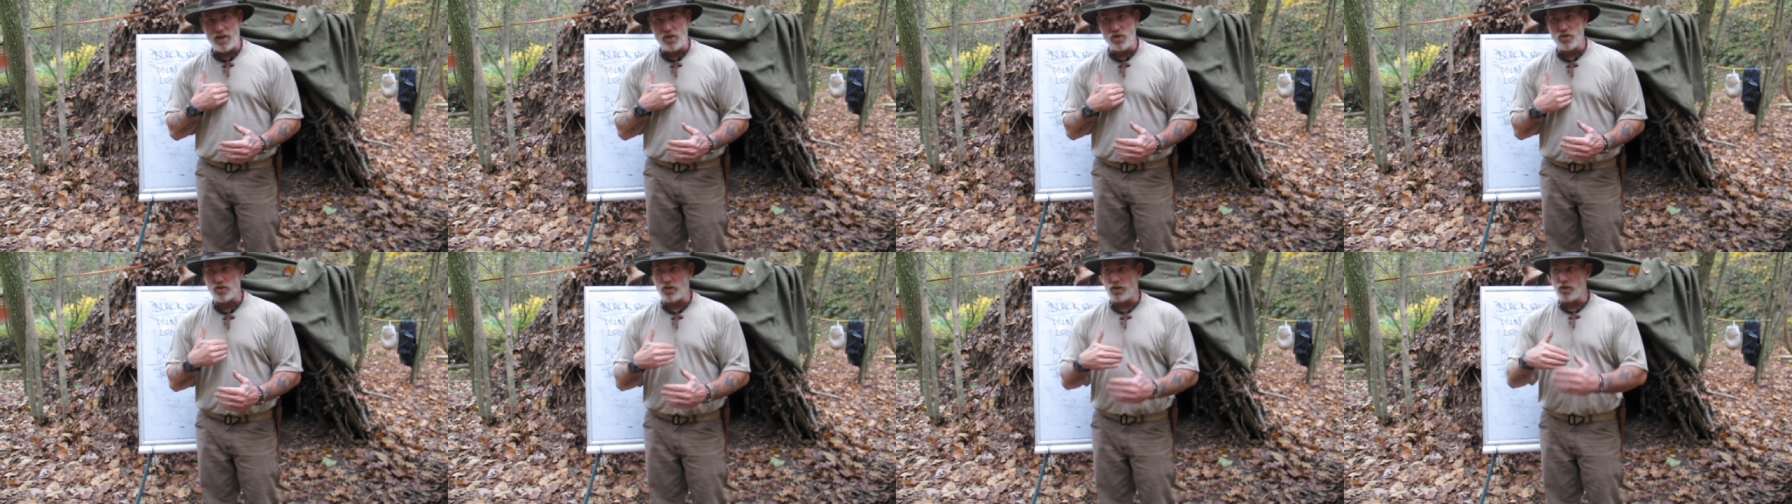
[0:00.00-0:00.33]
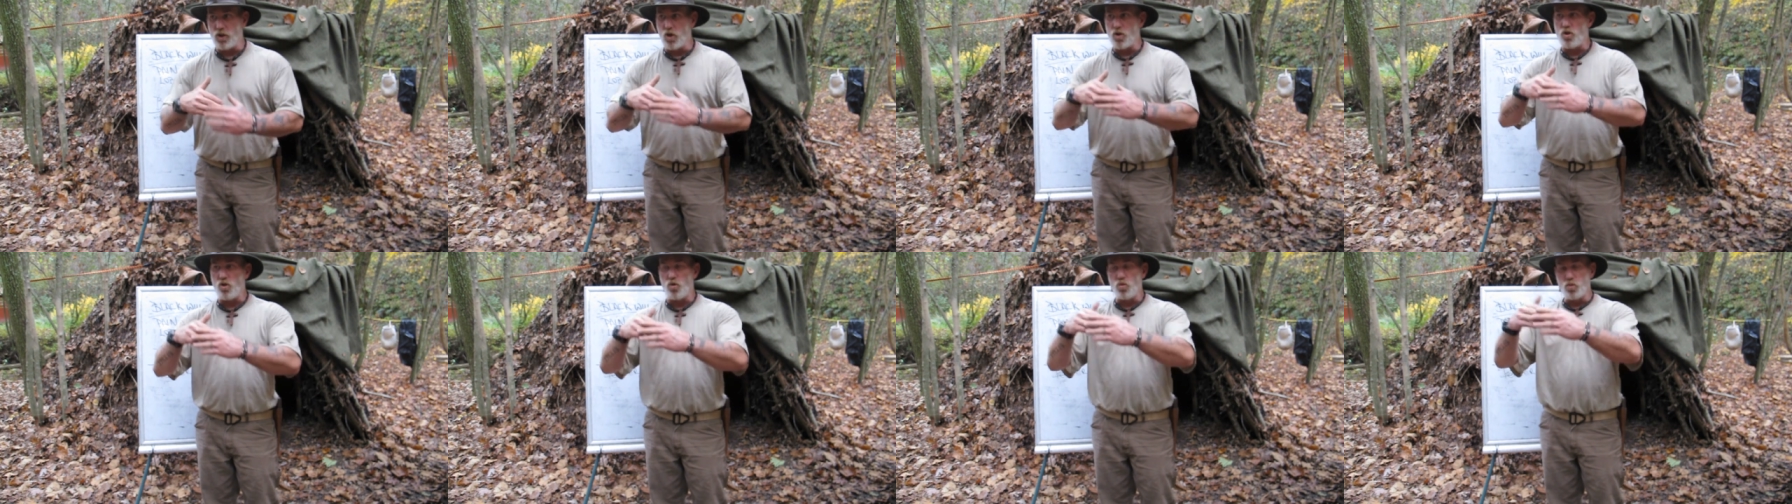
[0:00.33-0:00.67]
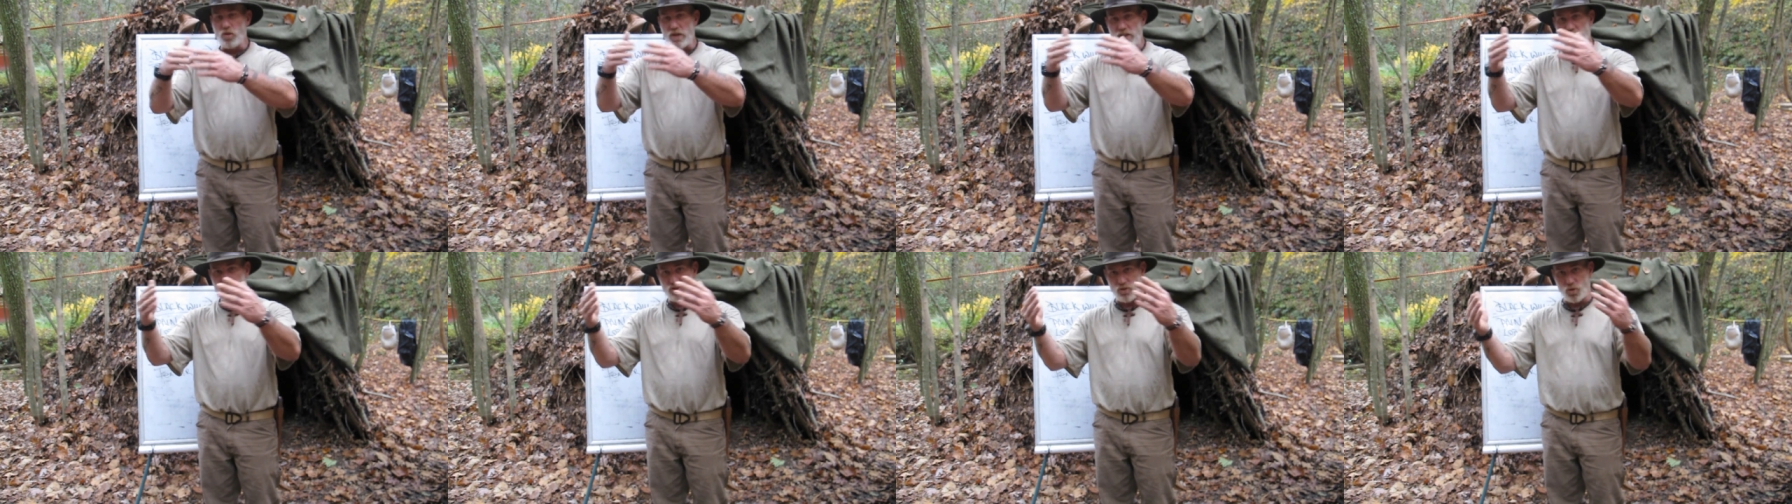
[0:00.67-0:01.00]
to use the local
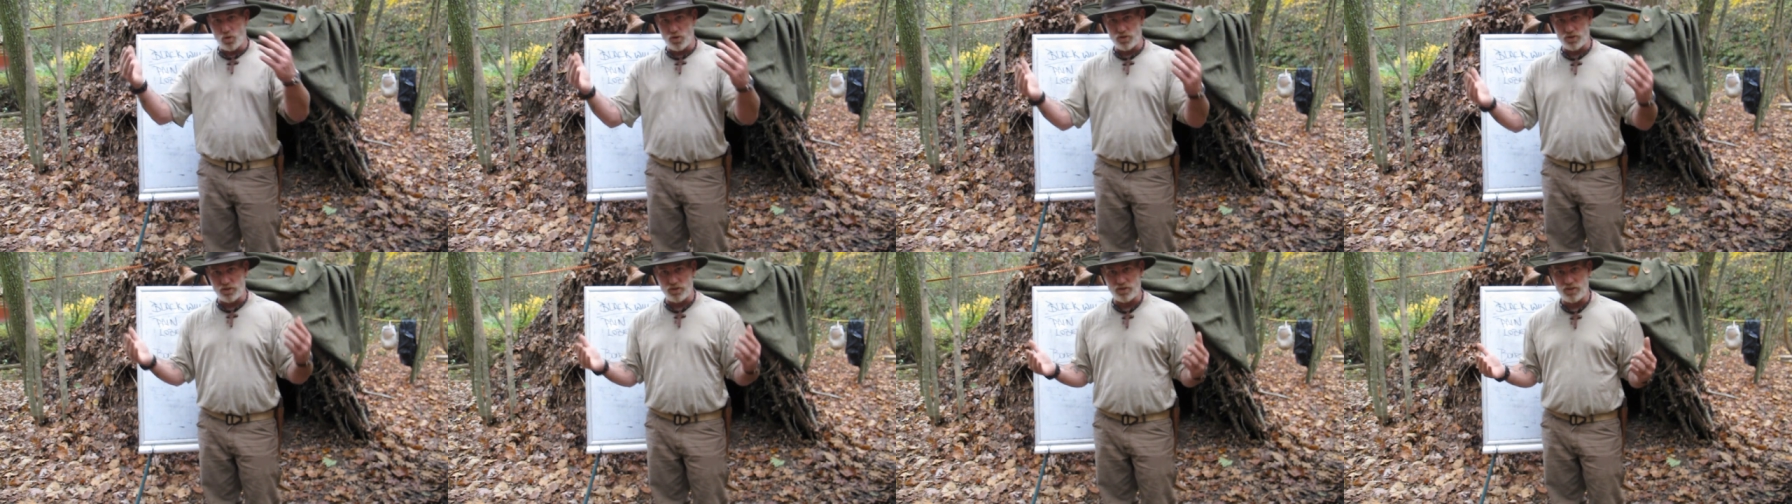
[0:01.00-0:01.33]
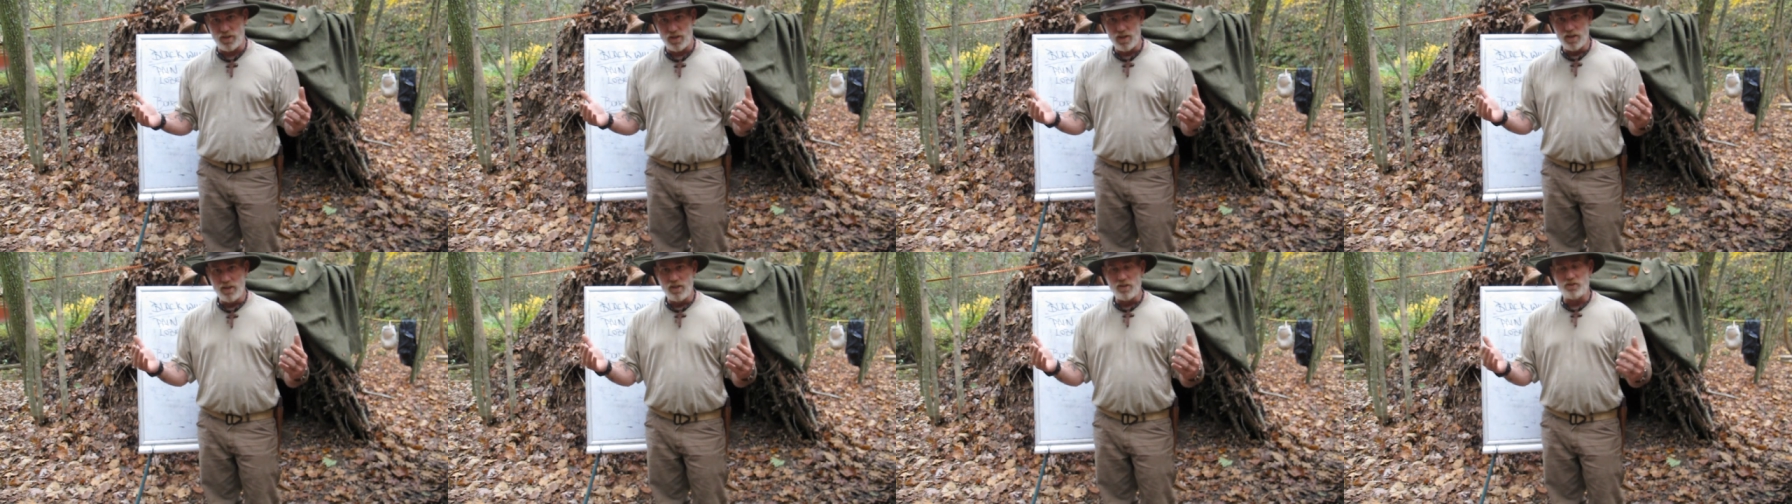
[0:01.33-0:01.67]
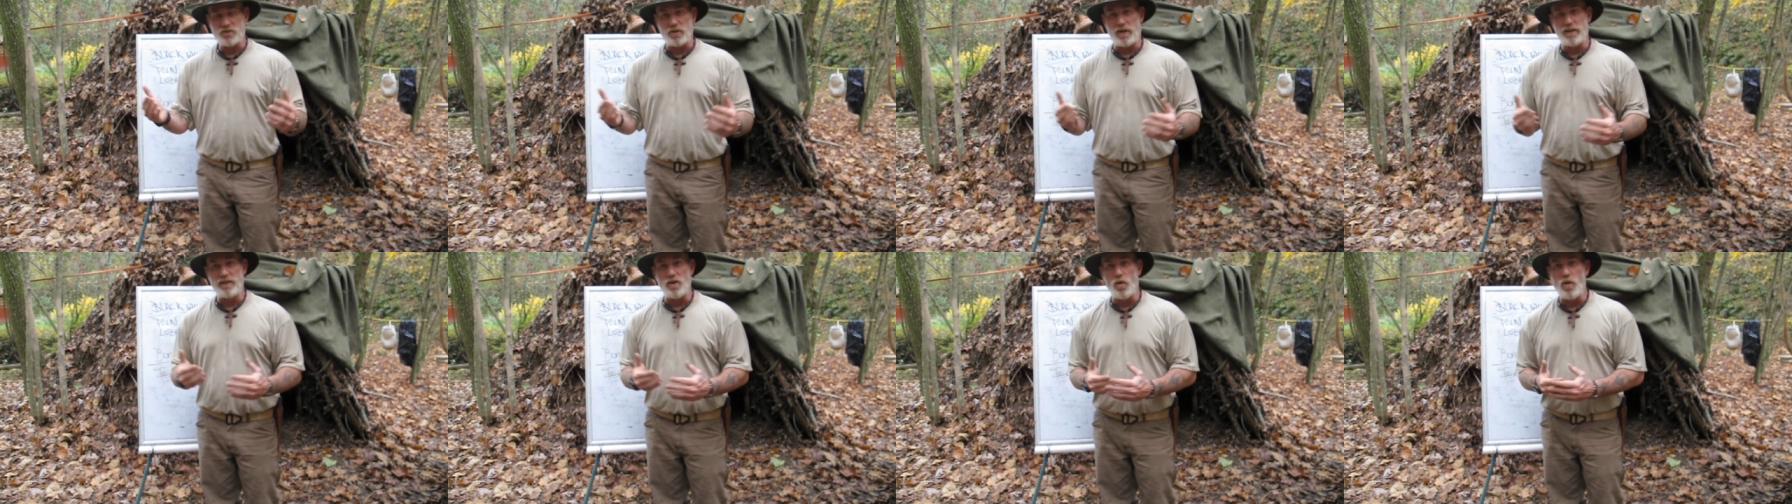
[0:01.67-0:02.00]
resources
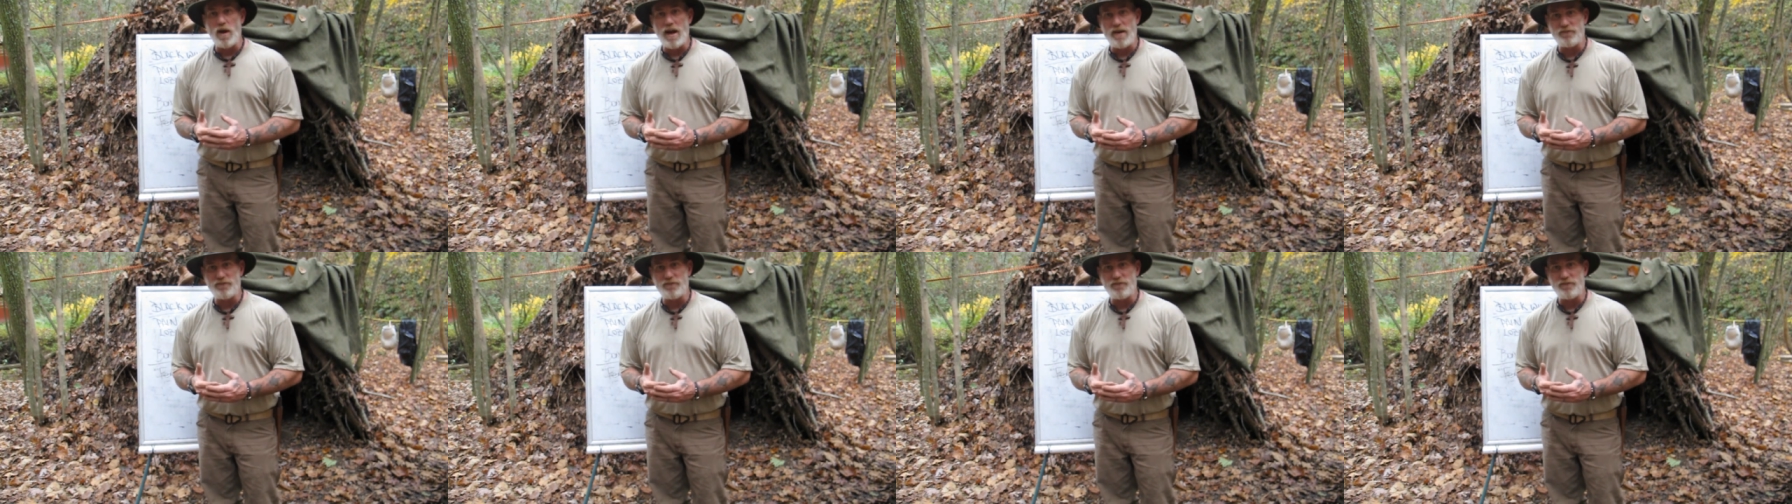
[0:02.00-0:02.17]
so I don't